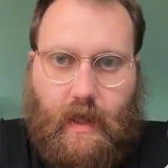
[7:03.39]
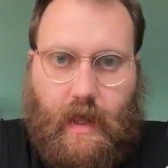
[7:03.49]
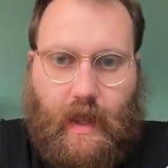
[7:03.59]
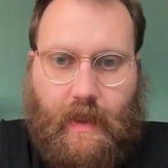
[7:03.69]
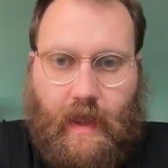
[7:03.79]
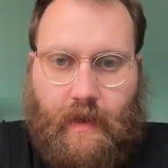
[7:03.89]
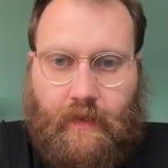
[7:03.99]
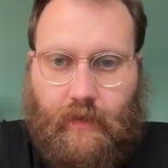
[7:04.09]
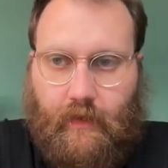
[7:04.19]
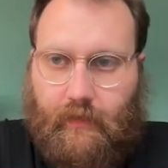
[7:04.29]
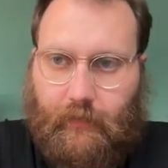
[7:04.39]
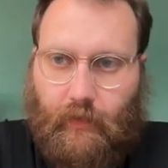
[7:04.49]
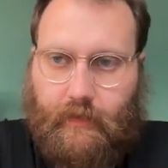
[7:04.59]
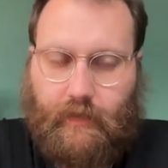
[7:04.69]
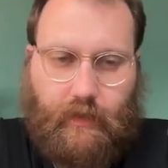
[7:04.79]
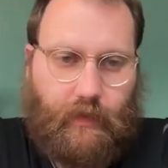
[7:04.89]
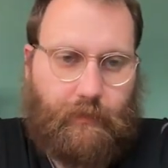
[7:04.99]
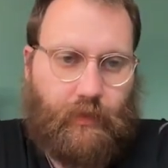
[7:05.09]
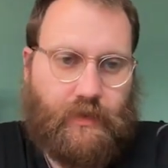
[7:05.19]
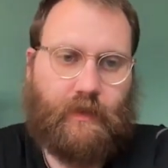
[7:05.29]
And then the third
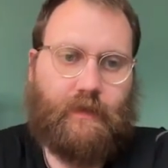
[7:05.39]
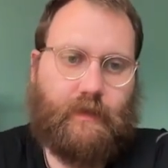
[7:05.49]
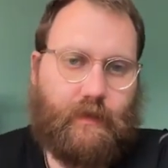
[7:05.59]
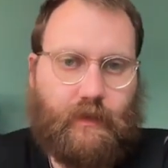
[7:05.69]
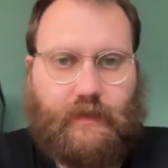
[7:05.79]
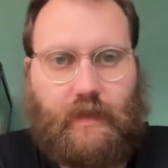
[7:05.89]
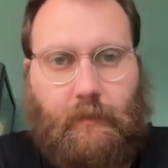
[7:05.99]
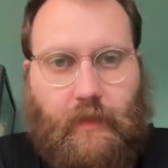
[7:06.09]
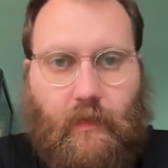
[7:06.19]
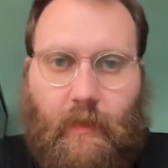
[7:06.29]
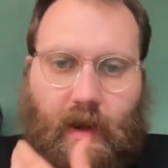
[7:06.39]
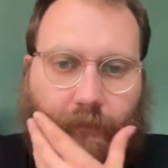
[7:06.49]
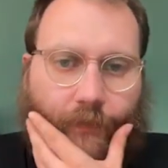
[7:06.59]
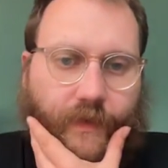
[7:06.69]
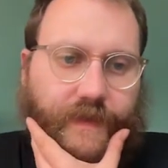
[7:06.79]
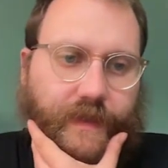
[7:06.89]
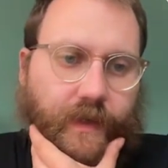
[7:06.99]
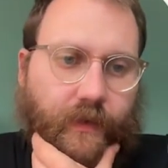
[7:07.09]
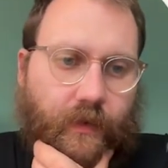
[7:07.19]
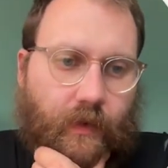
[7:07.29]
project, some people might have already seen
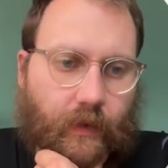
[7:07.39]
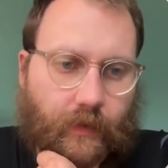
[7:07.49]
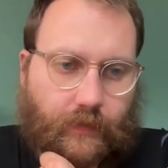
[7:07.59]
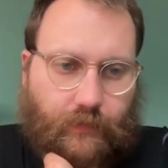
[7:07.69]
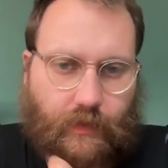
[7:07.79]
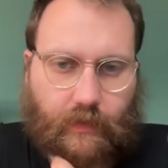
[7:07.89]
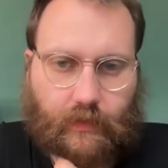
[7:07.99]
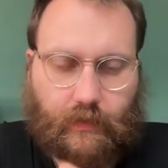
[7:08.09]
it on Twitter.